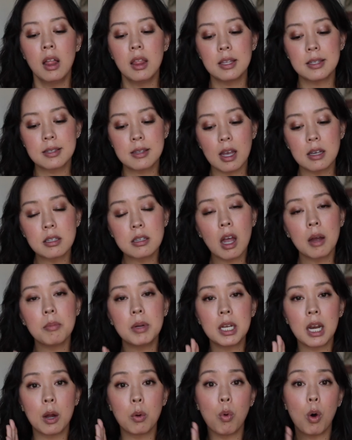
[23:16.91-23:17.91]
This does not
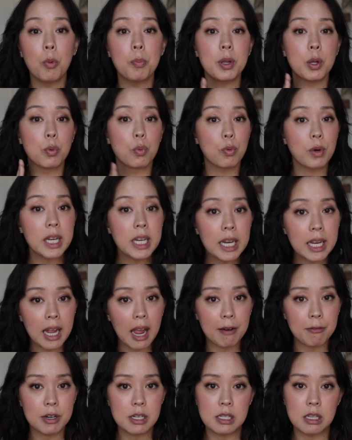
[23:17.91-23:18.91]
mean I won't be
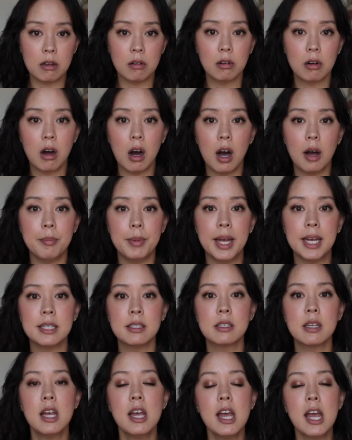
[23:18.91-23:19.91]
reading every single
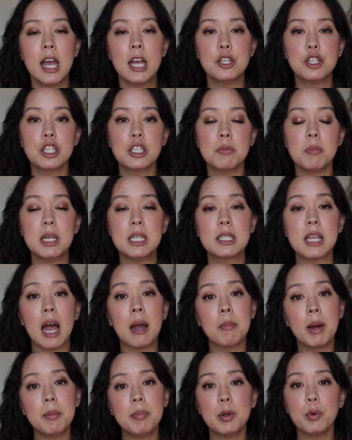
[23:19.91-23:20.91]
comment. It just means
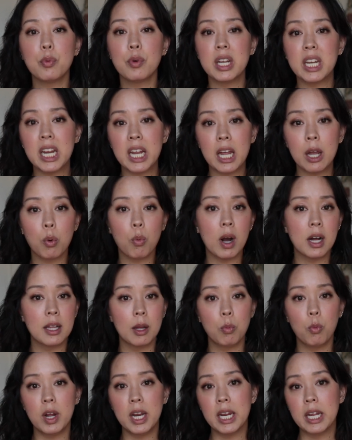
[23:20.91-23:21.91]
I might be reading it while
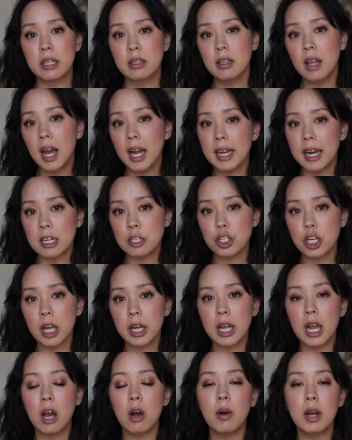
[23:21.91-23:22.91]
I'm waiting in line at
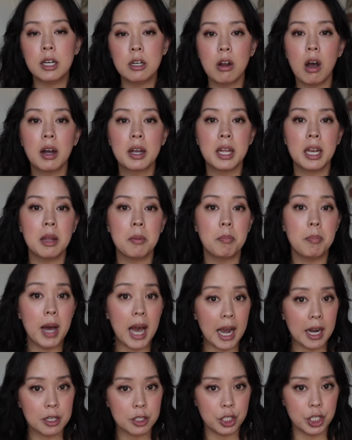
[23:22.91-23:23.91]
checkout and not getting
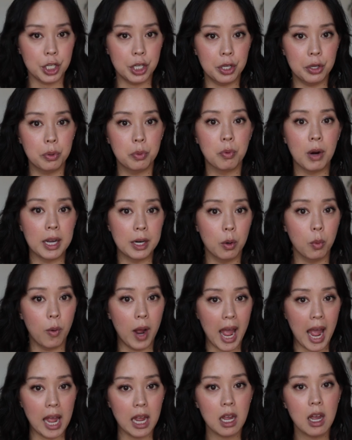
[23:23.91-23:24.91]
back to you right
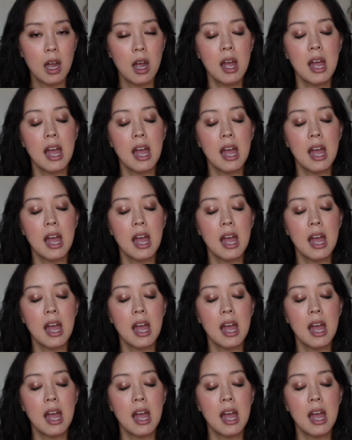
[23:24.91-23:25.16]
away.